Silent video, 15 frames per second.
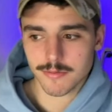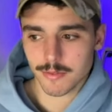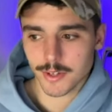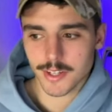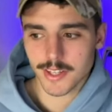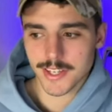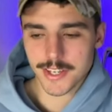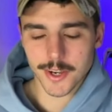
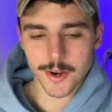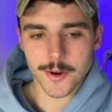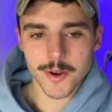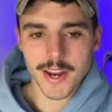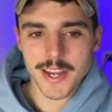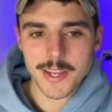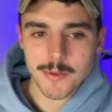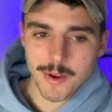really go
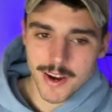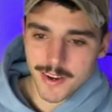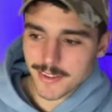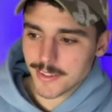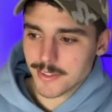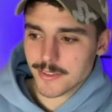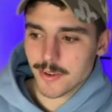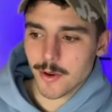anywhere
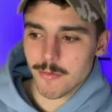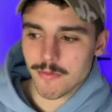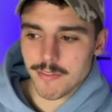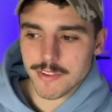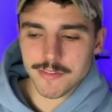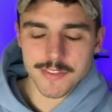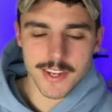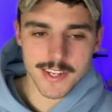in the top
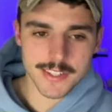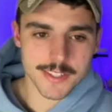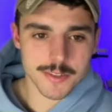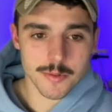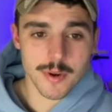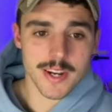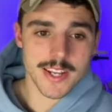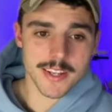15 to
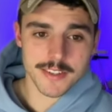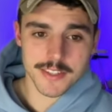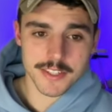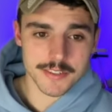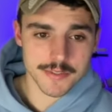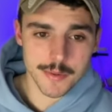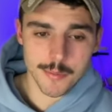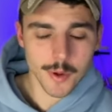20,
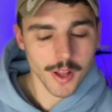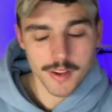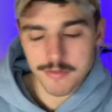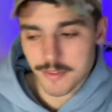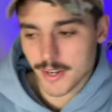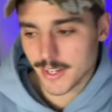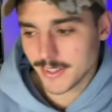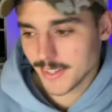just from what
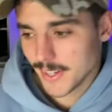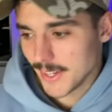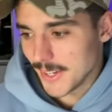I've read.